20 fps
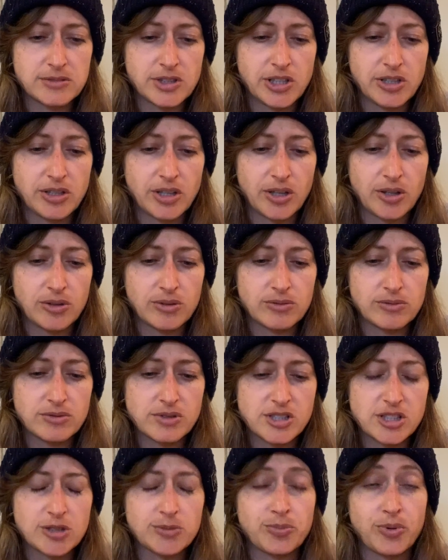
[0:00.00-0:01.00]
you know,
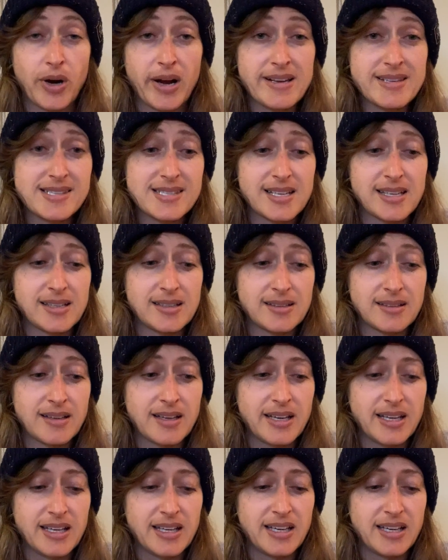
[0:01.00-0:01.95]
suppressing